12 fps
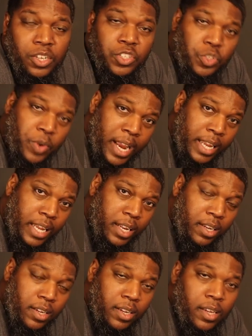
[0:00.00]
You drain
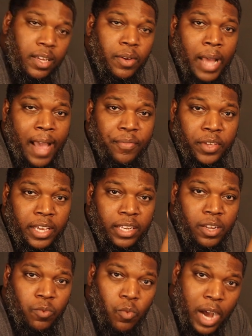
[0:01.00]
it after you get
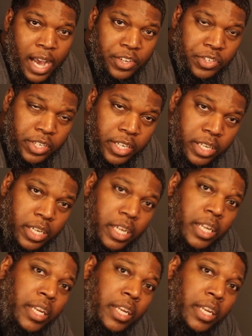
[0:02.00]
done washing it,